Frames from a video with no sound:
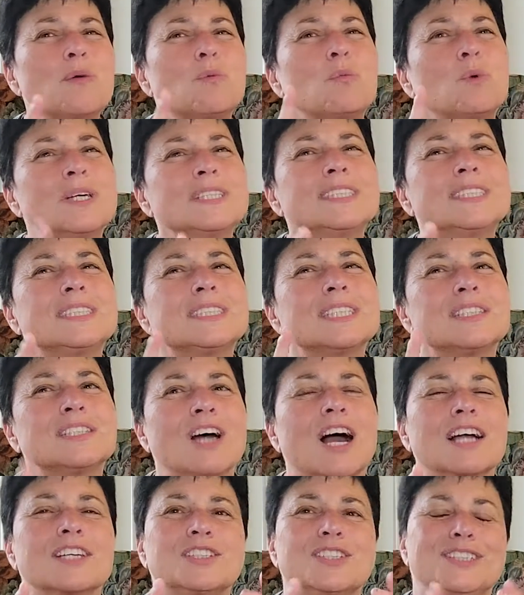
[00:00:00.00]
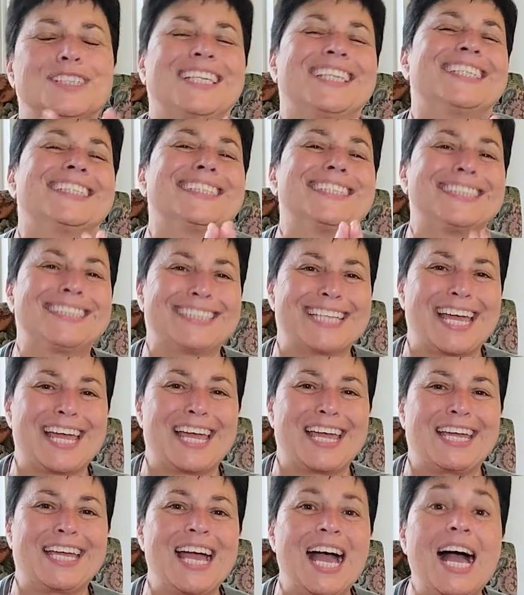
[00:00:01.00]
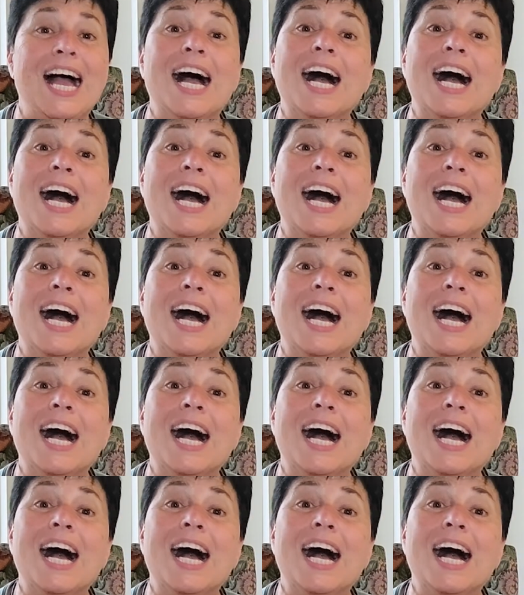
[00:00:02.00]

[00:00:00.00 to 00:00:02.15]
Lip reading: once the doctor didn't say,